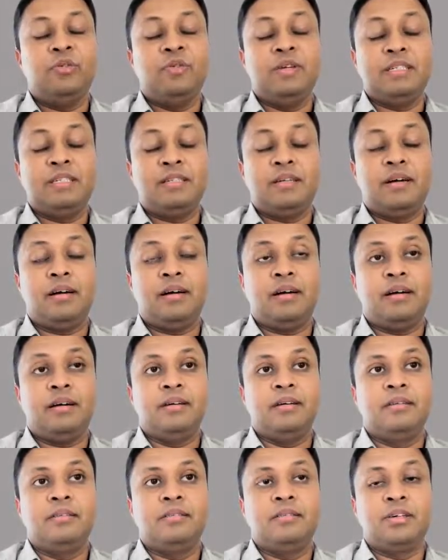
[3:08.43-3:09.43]
which
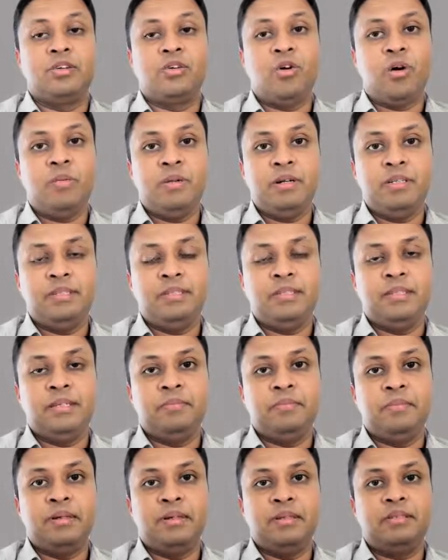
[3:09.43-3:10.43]
are the common
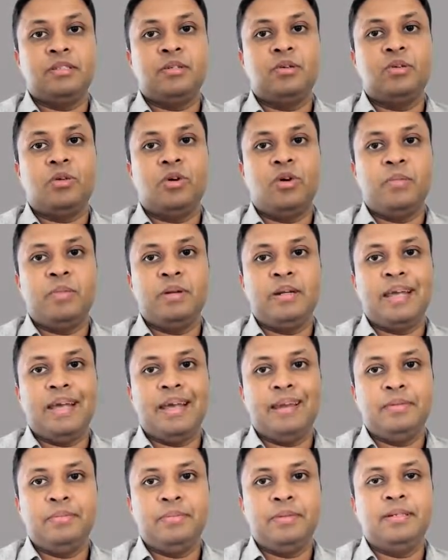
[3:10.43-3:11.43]
symbols or common
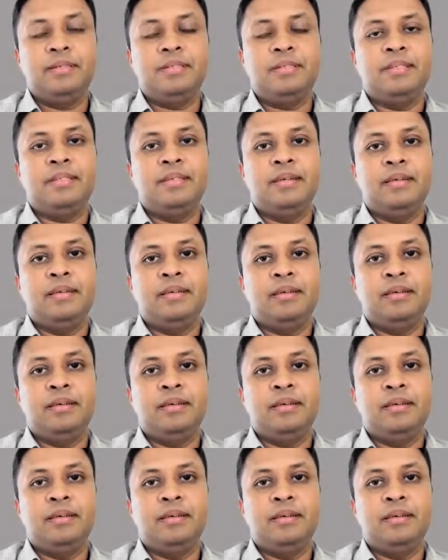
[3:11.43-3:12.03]
elements